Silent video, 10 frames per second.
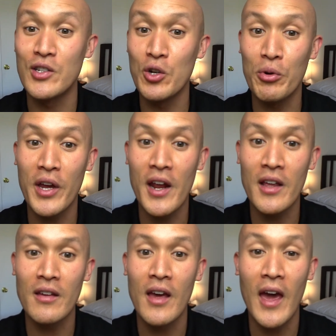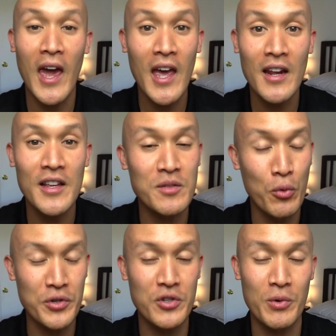lubricating, and is
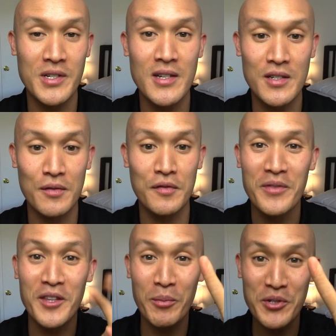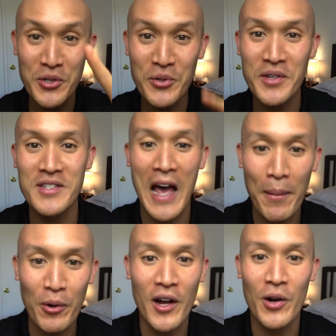moisture retentive. Number two is
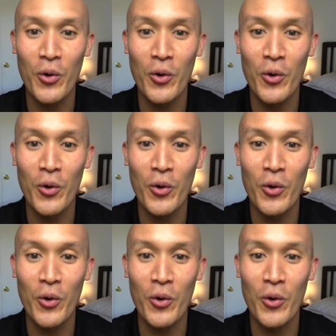apricot